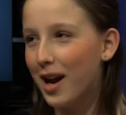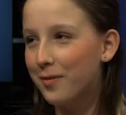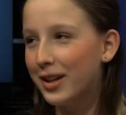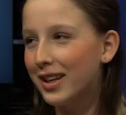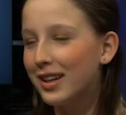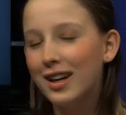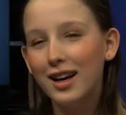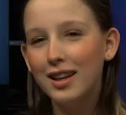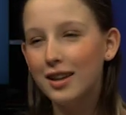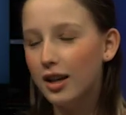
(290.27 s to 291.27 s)
I mean,
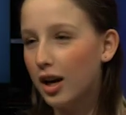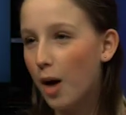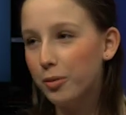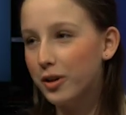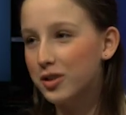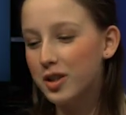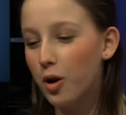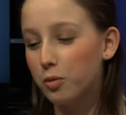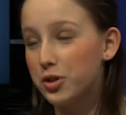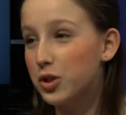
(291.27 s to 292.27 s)
a couple years
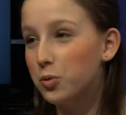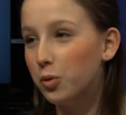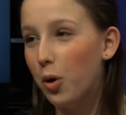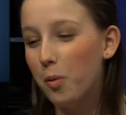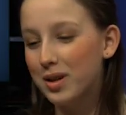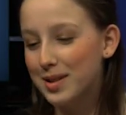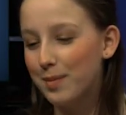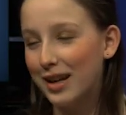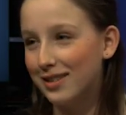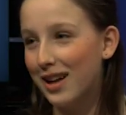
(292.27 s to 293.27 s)
ago, school was
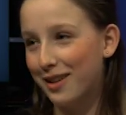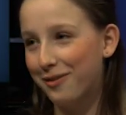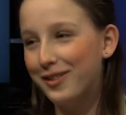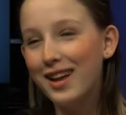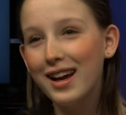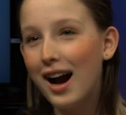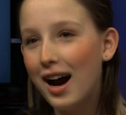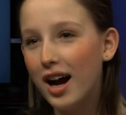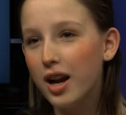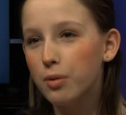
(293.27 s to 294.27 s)
my life. Like,
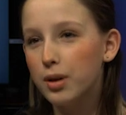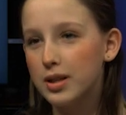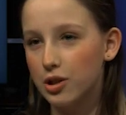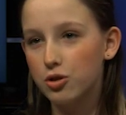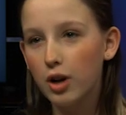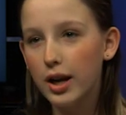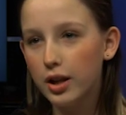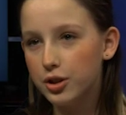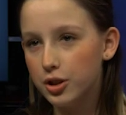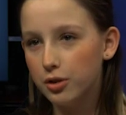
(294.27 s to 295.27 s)
I was a straight
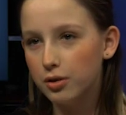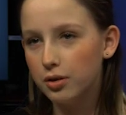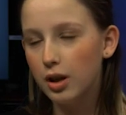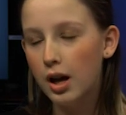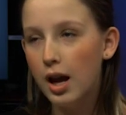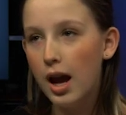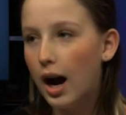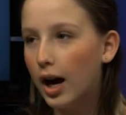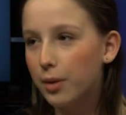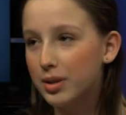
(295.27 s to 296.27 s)
A student.
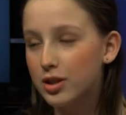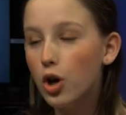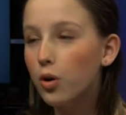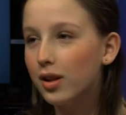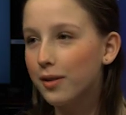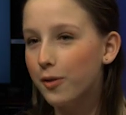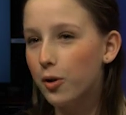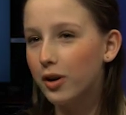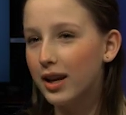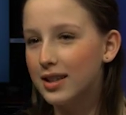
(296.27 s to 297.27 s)
I was totally
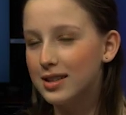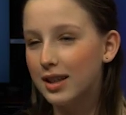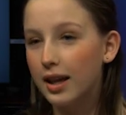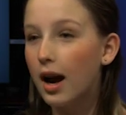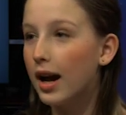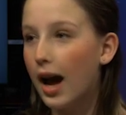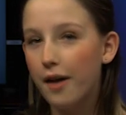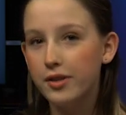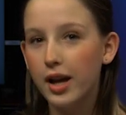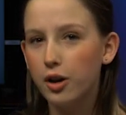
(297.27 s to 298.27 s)
focused. Like, I
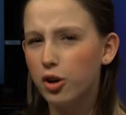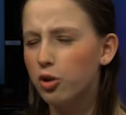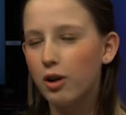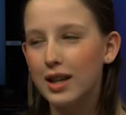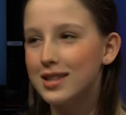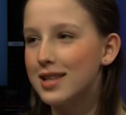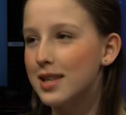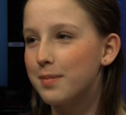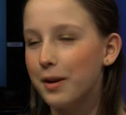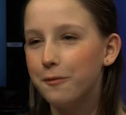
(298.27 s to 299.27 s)
have to get good grades. This
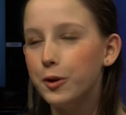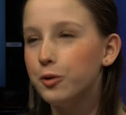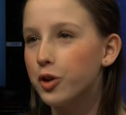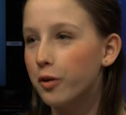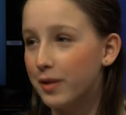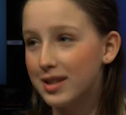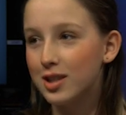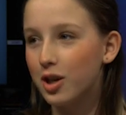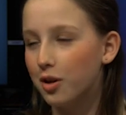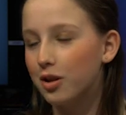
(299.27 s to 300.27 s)
is my future. This
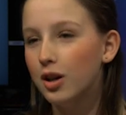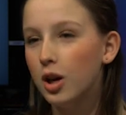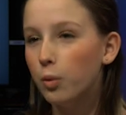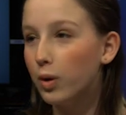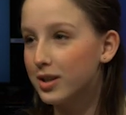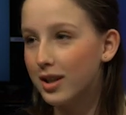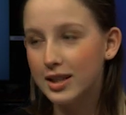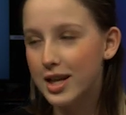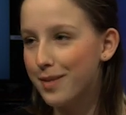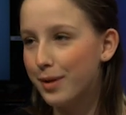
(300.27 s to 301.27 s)
is what's gonna
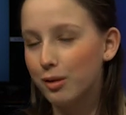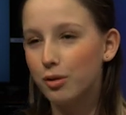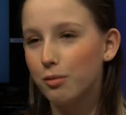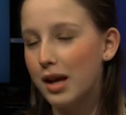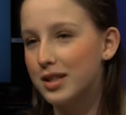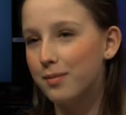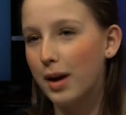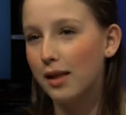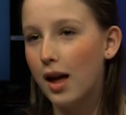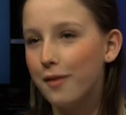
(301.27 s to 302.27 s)
take me through the rest of
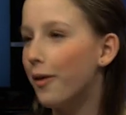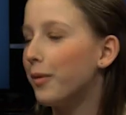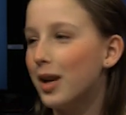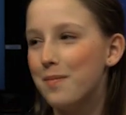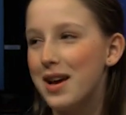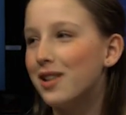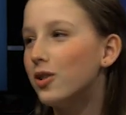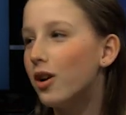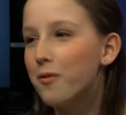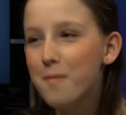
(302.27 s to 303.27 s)
my life. I'm gonna make a
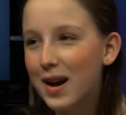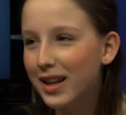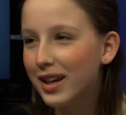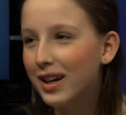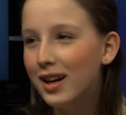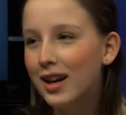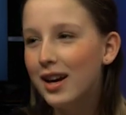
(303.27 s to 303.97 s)
lot of money.